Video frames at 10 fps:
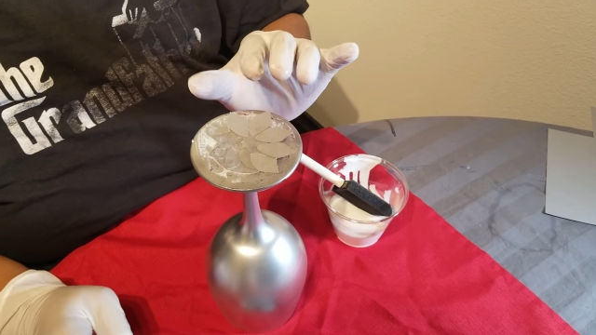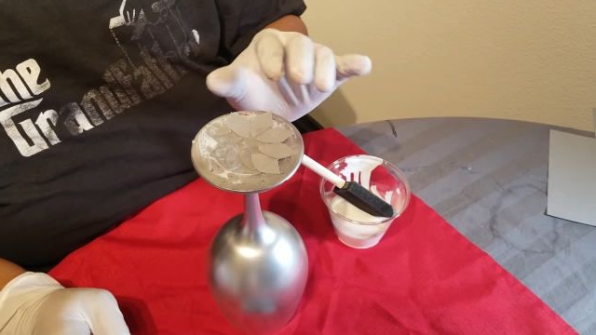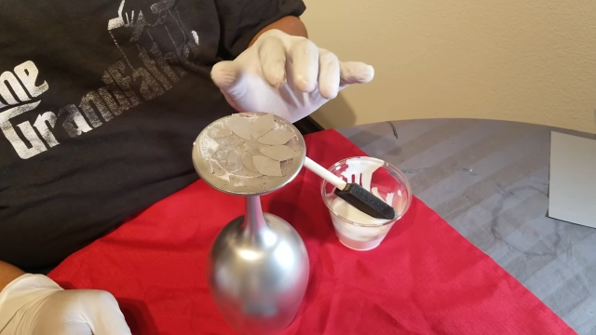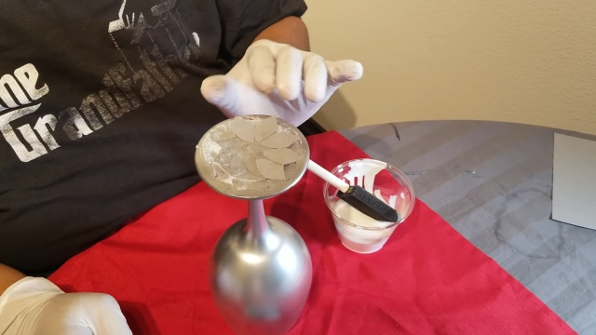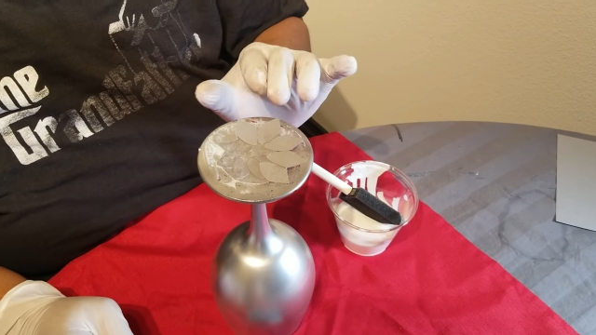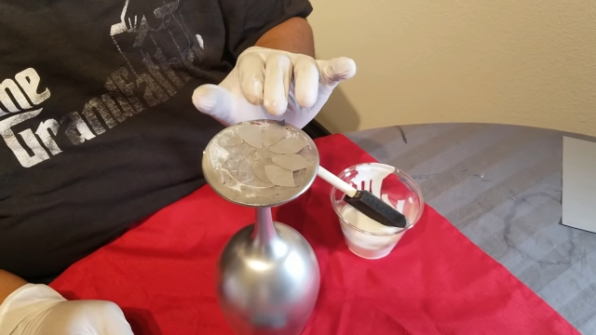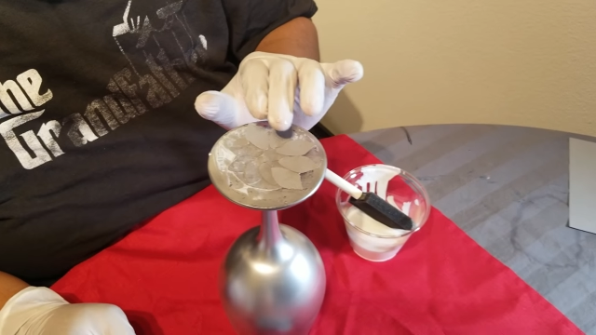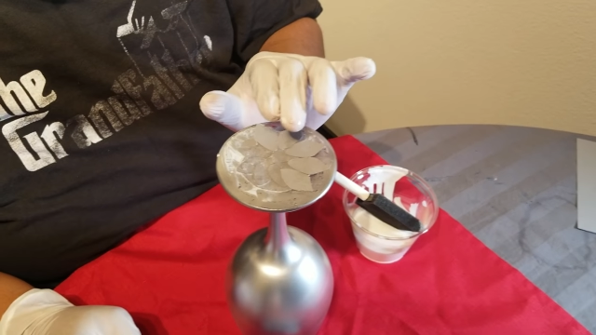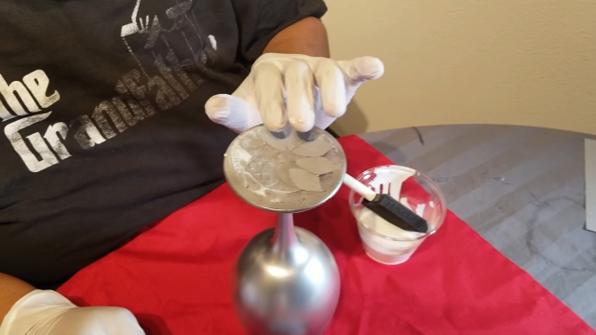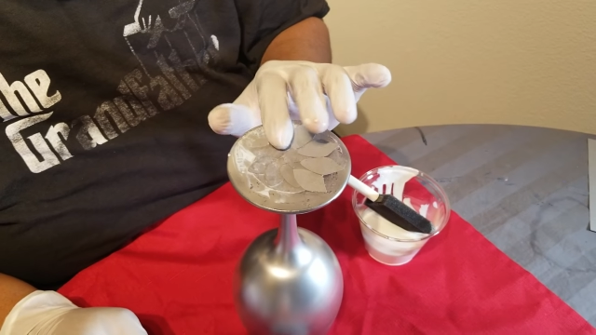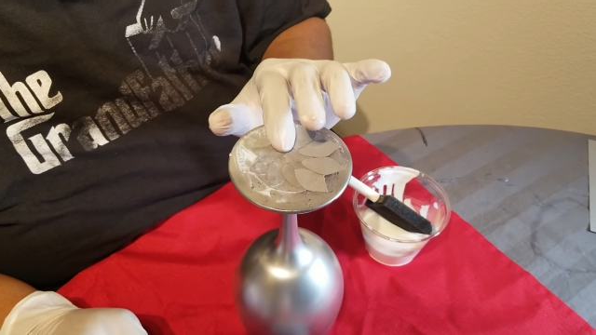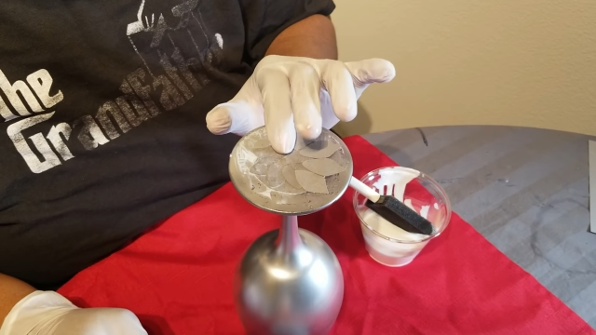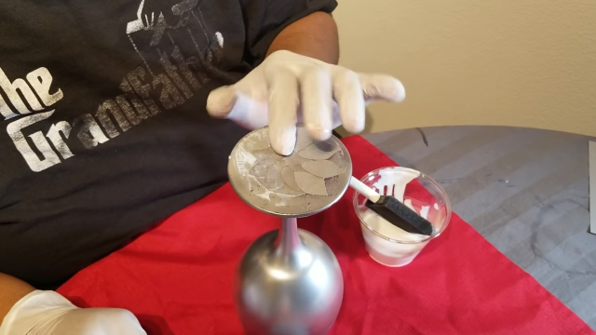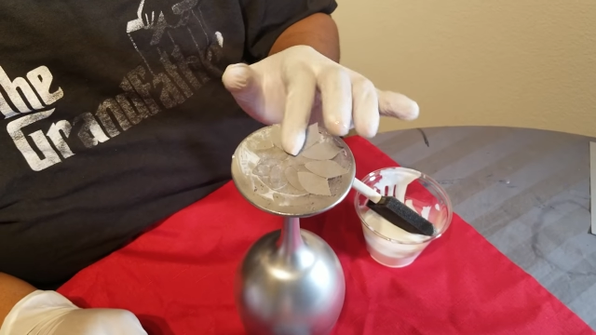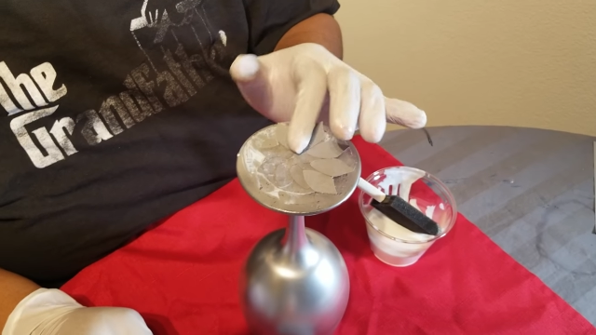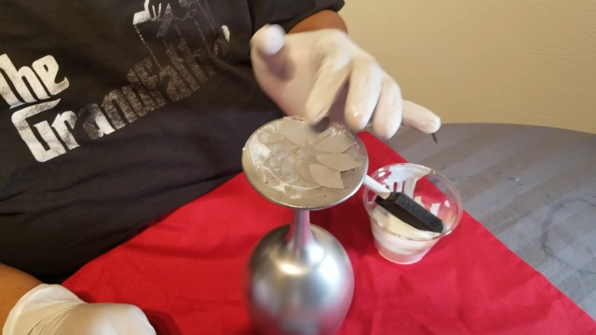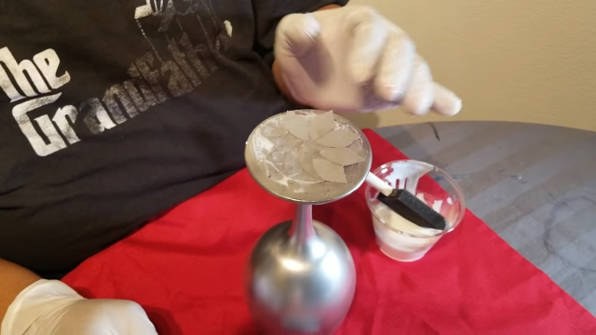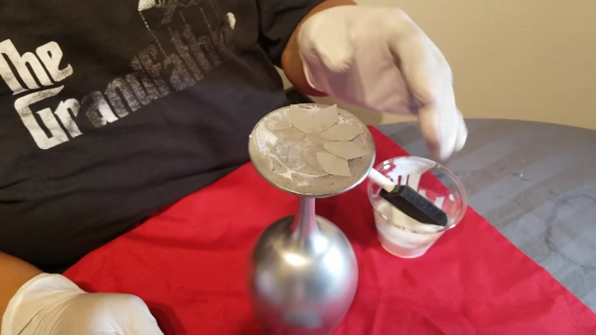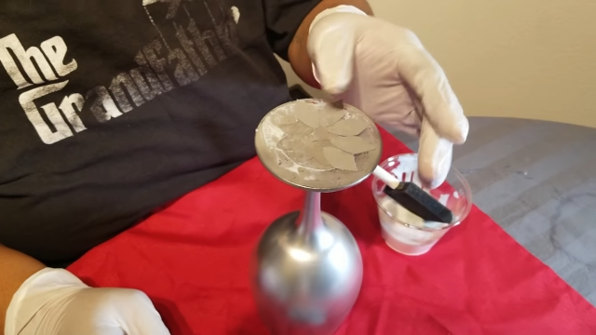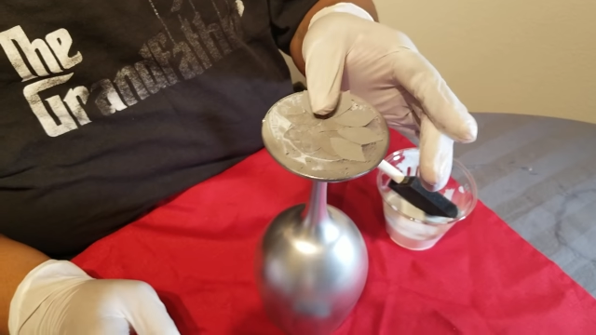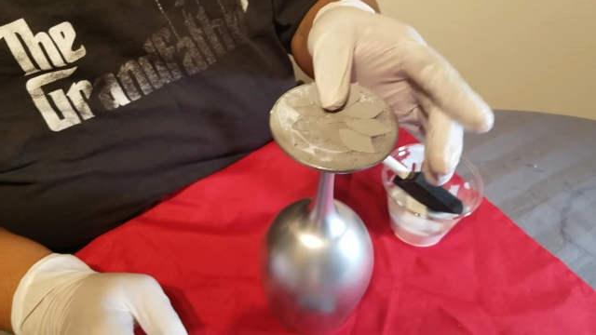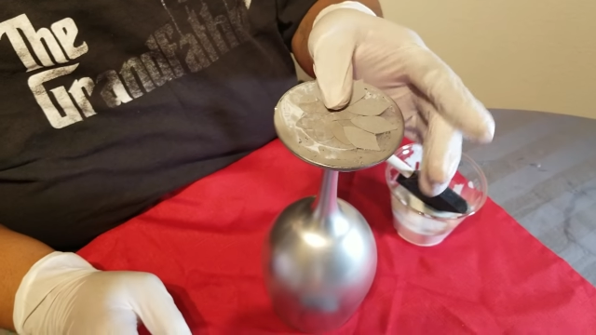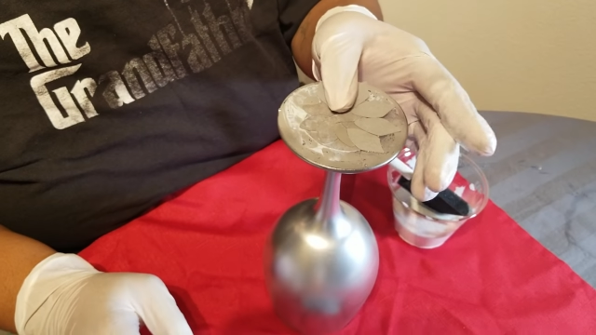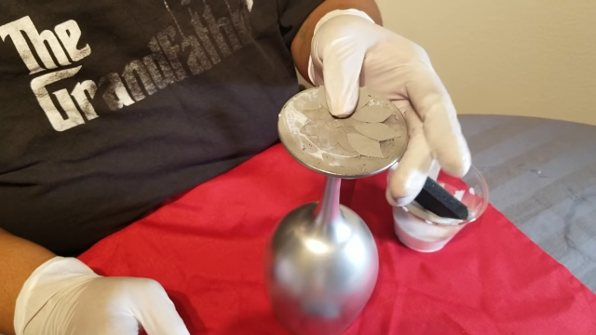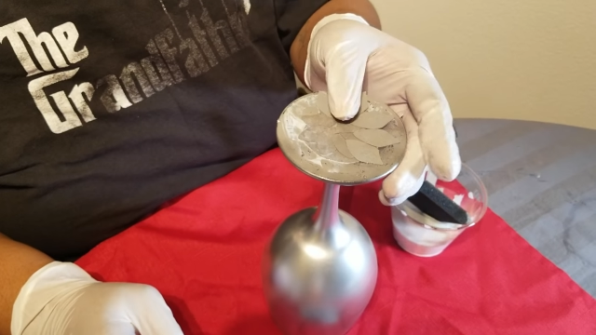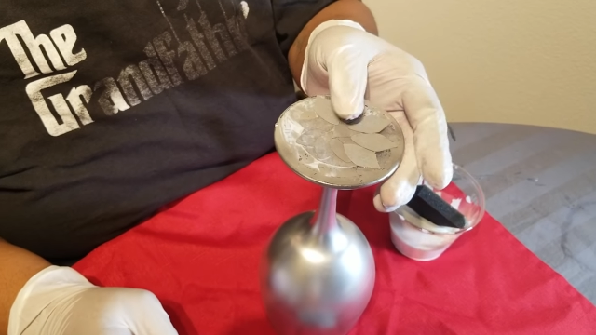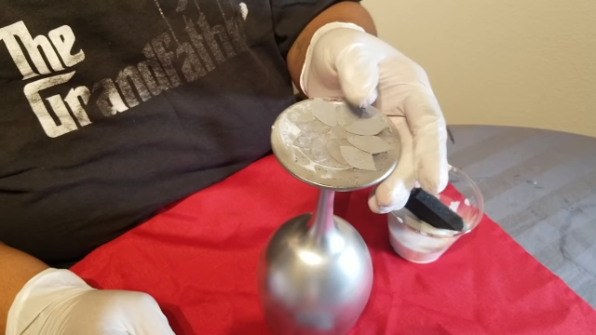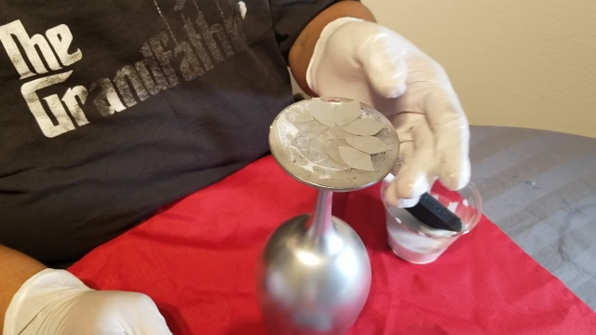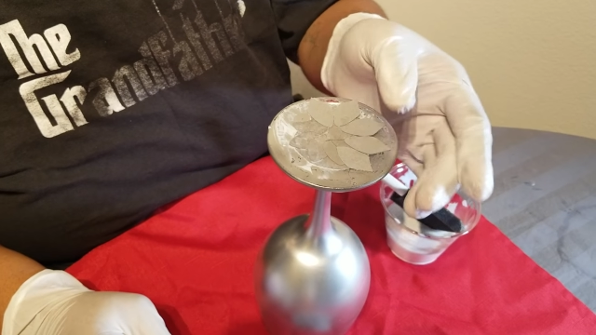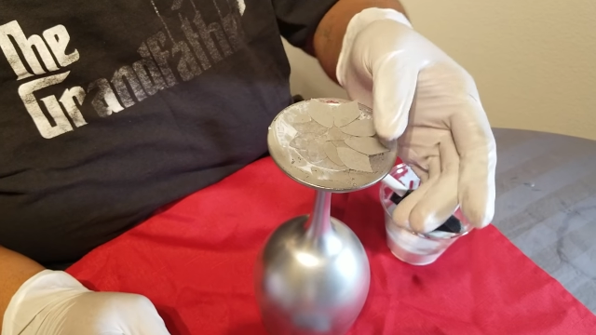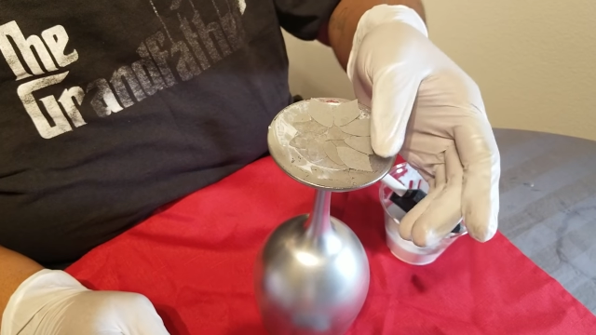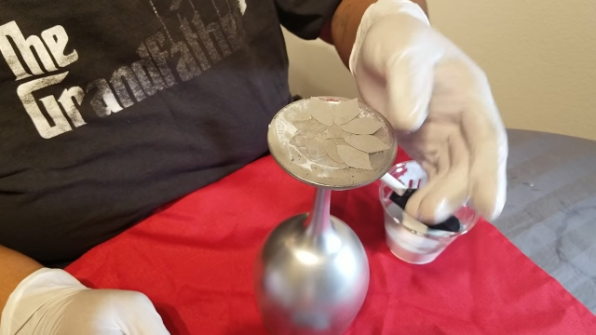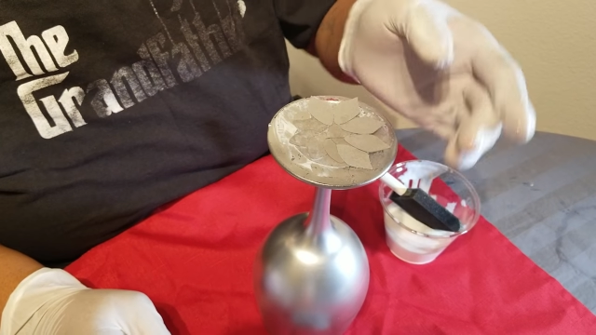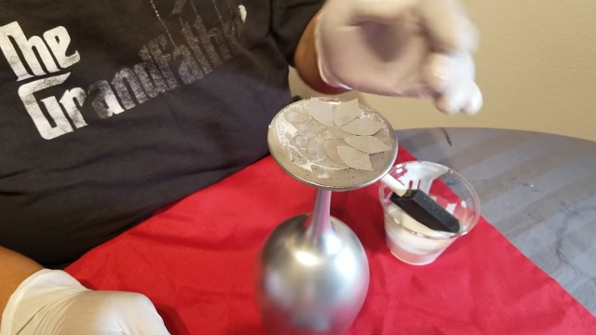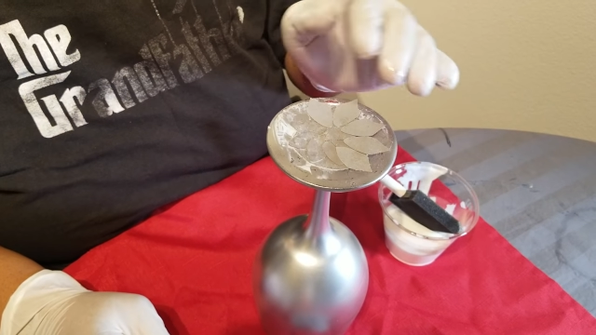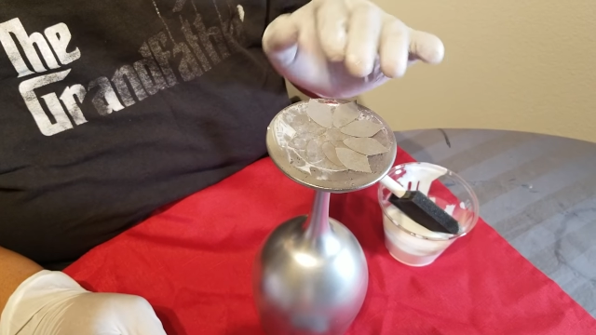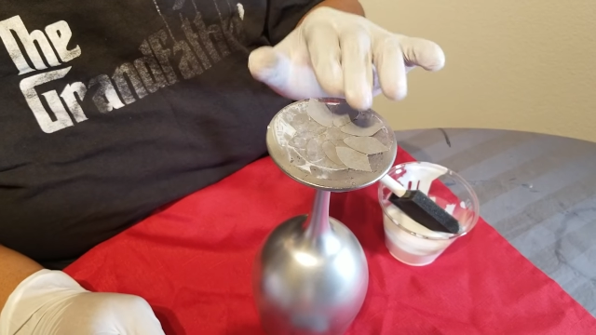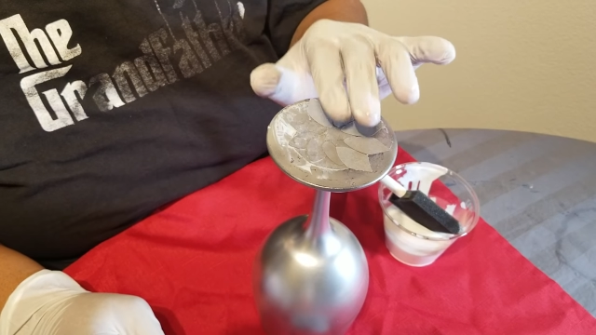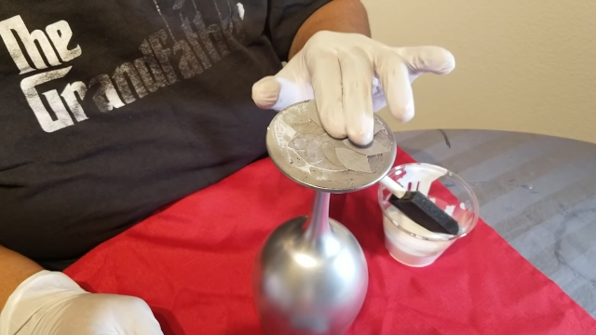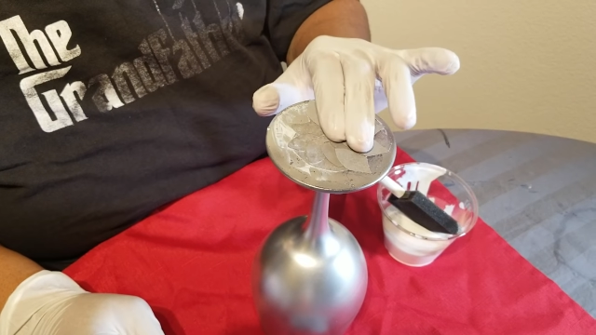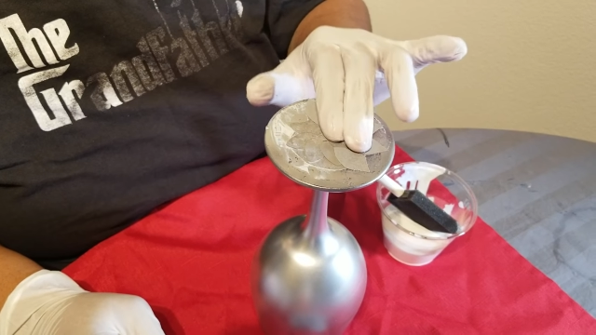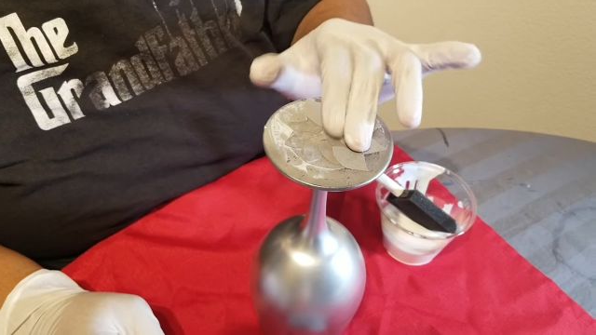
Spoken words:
[unreadable: no face in view]